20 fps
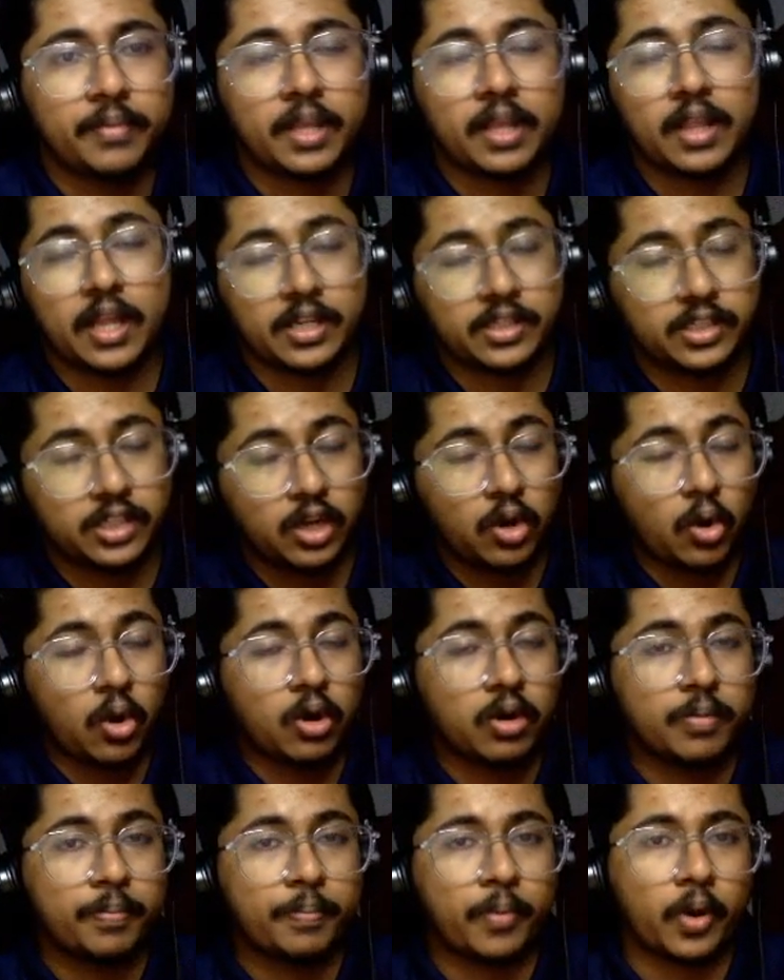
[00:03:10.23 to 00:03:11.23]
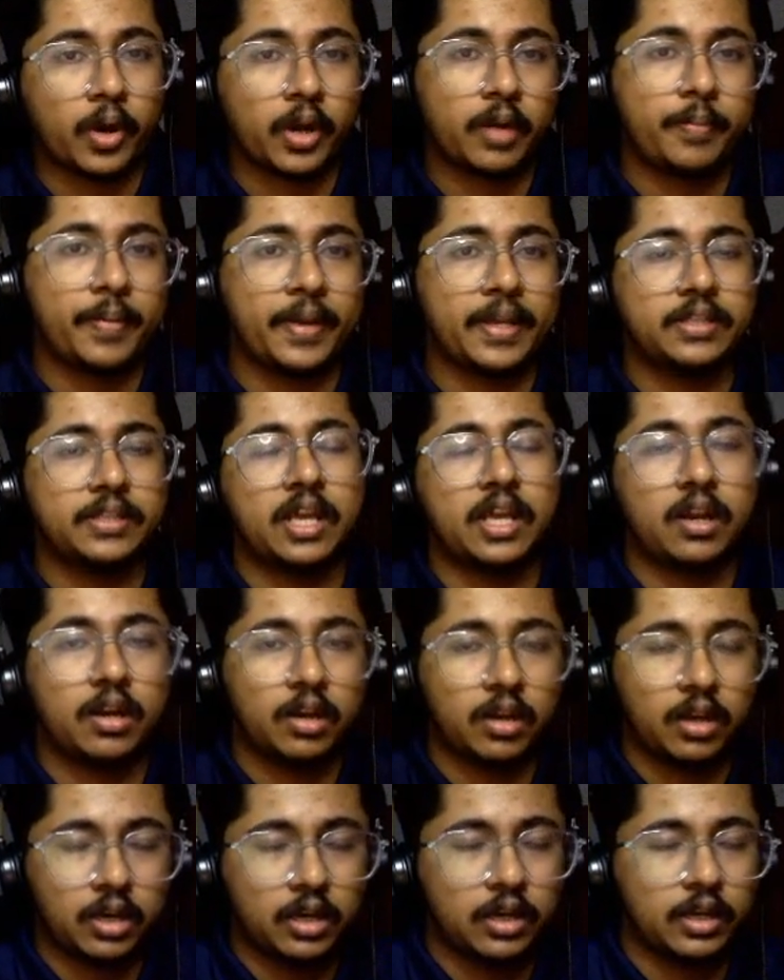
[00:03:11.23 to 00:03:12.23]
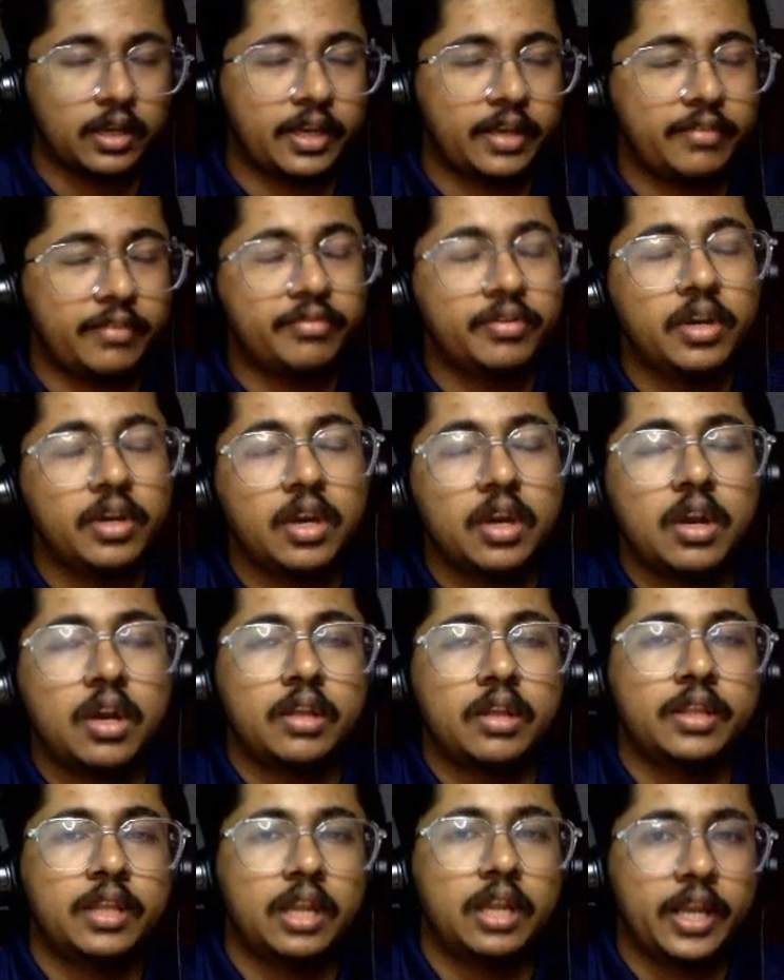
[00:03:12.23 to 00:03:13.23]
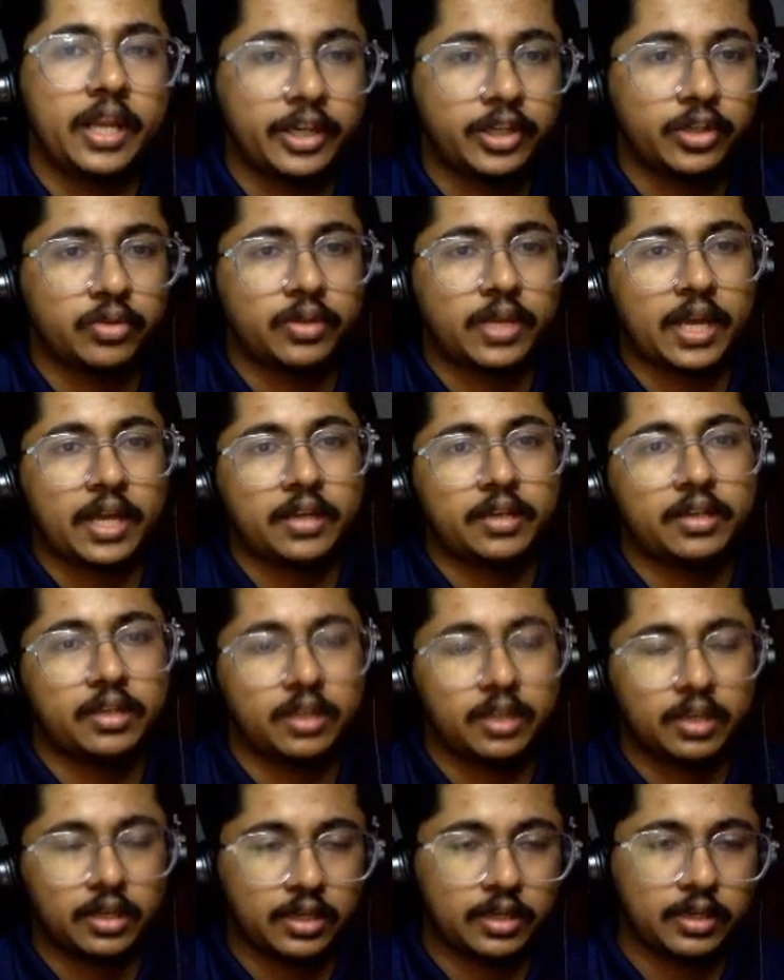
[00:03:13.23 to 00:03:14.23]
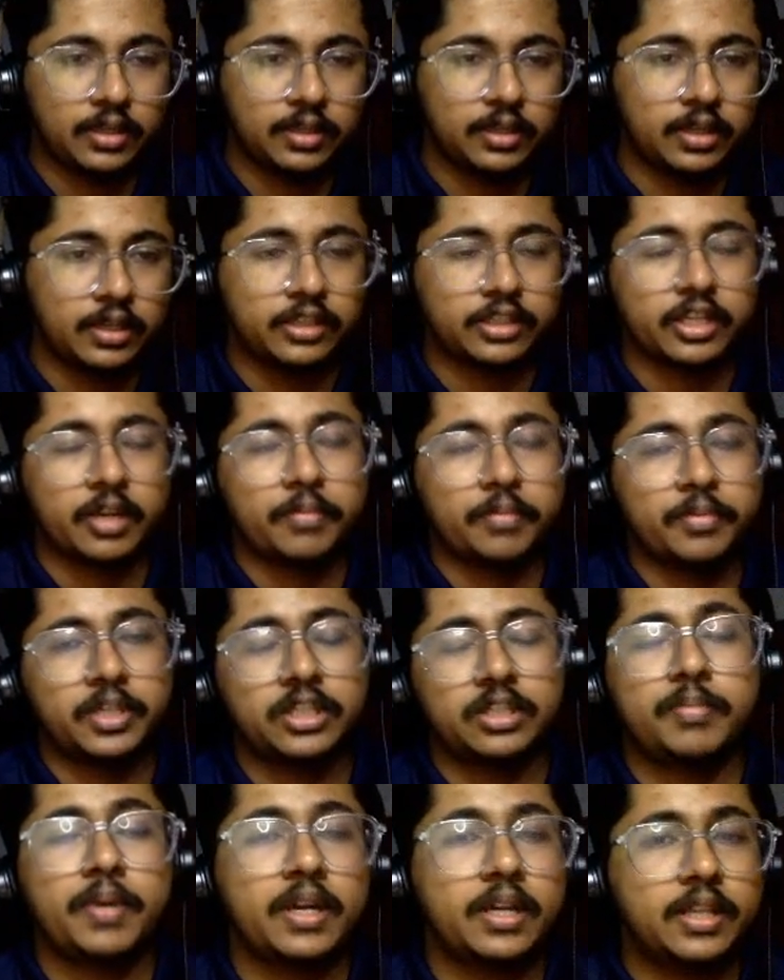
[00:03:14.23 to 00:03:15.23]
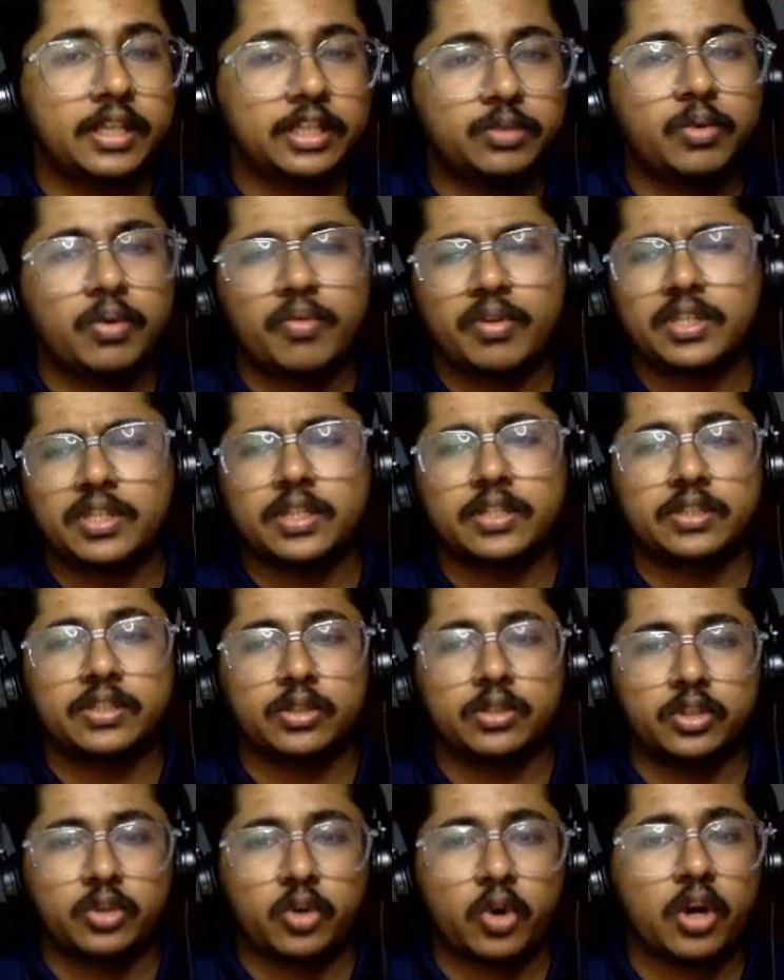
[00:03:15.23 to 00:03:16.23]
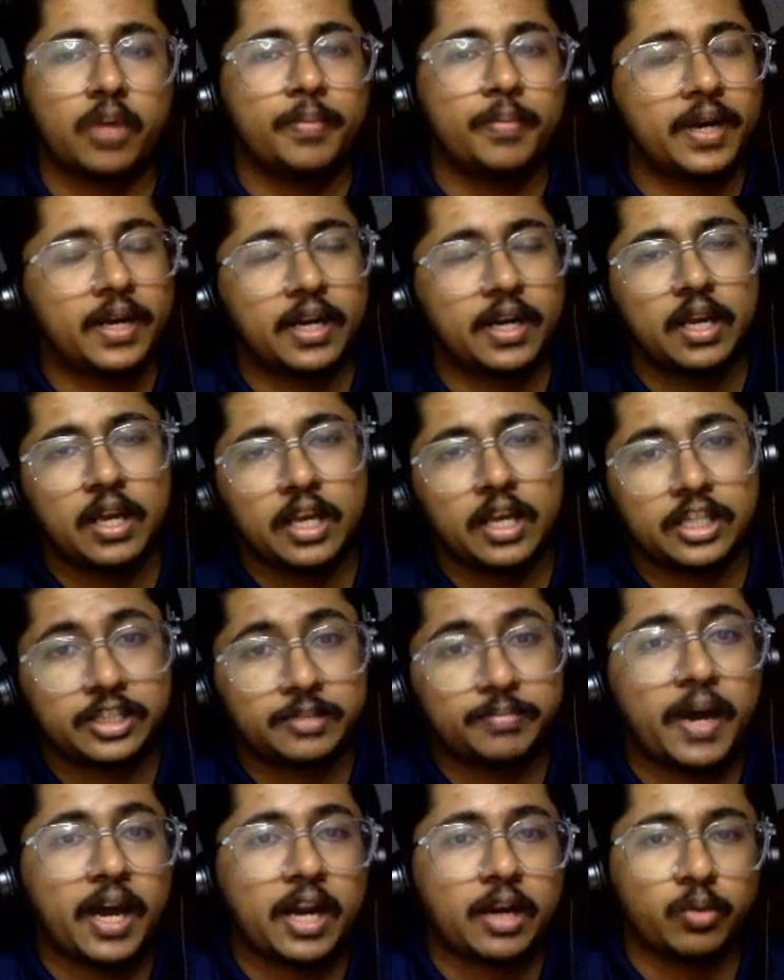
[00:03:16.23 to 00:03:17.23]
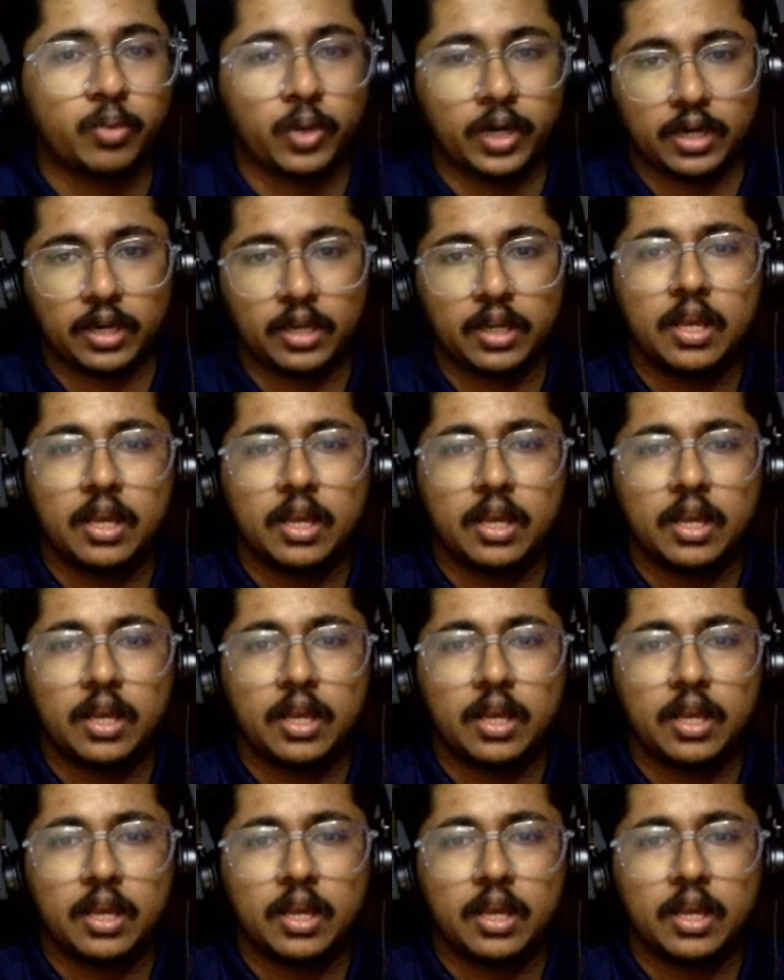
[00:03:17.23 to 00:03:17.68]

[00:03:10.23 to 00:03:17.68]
And that's a long product page. I'll give the link to that in the descriptions. But this one was a short but smart one.